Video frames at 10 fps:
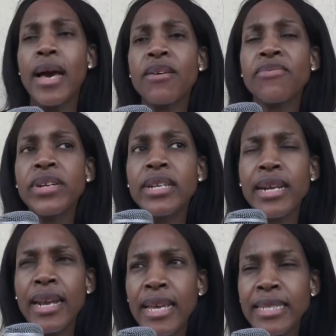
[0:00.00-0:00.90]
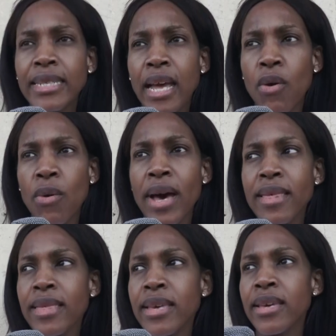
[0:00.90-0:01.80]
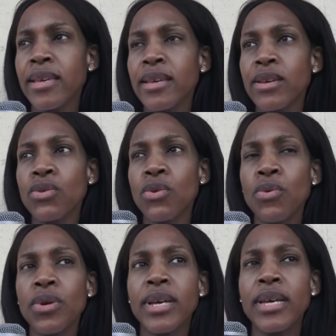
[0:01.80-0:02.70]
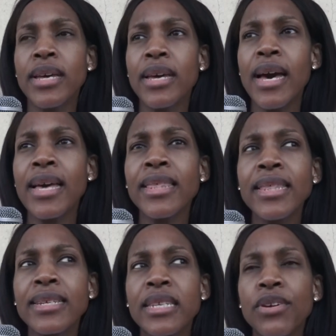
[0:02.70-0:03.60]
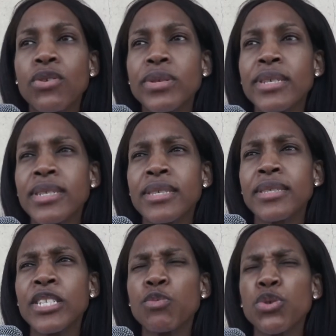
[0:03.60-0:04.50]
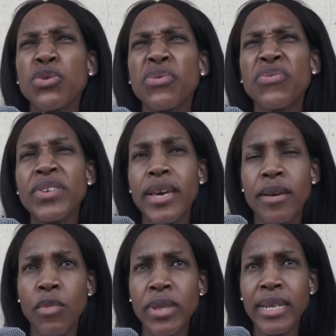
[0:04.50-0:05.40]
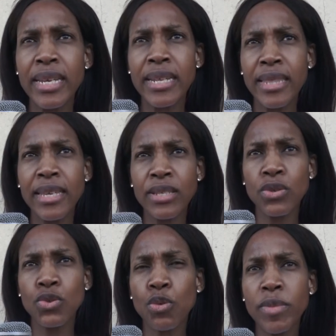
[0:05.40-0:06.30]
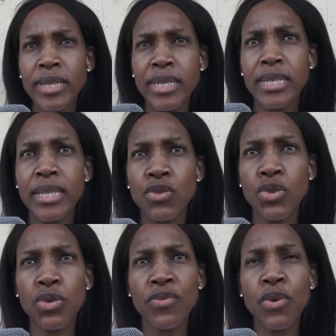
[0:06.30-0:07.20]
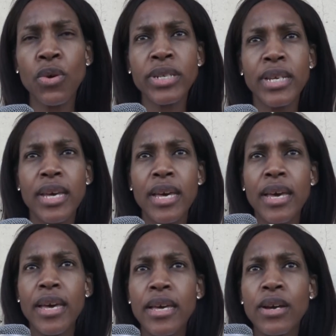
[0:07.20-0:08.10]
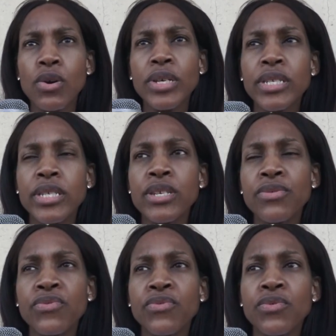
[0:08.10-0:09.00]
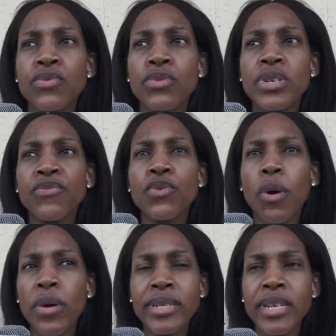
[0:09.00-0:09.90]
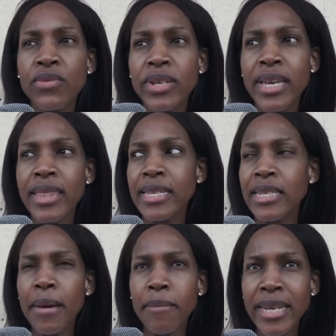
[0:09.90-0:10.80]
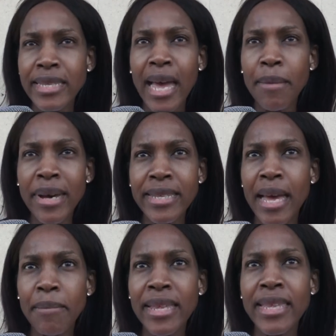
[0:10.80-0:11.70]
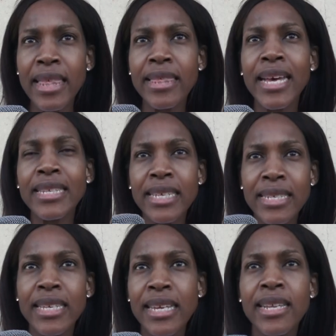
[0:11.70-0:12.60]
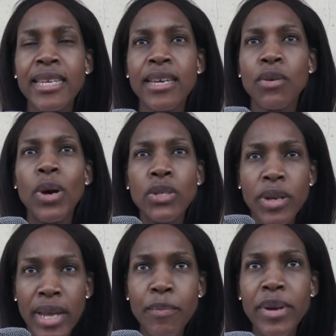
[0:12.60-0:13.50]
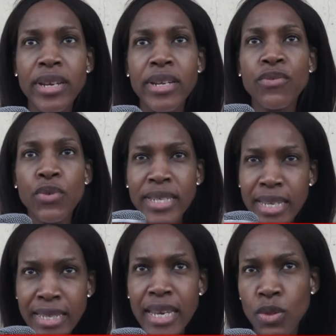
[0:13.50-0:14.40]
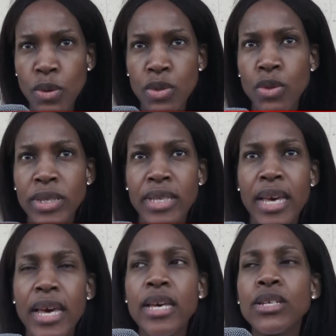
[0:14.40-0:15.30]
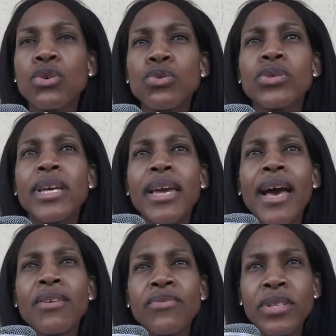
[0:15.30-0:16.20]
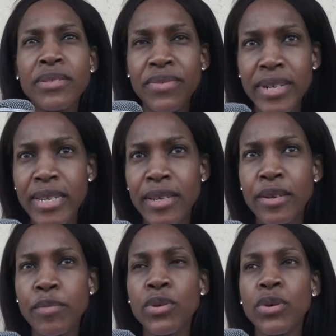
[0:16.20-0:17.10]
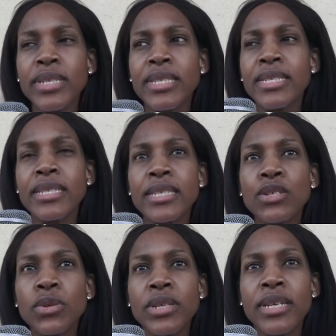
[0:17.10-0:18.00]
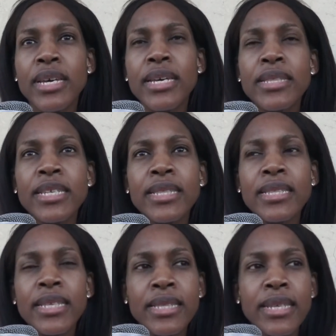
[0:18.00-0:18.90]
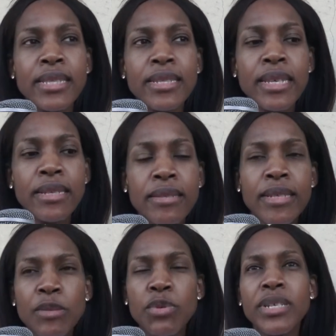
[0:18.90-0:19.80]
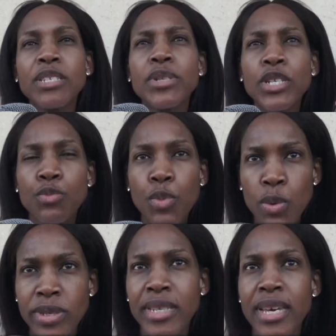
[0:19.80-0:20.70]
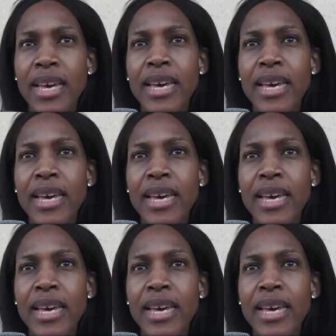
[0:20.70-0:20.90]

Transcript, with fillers: I feel relaxed now. I think, you know, I think the devil uses the spirit of fear more than anything to torment the children of God. Because if if you worried every day that I might die, I might die, I might die, that's exactly what's going to happen if you entertain those thoughts. So today I feel free because you know, the, the, the, the, the spirit has been exposed.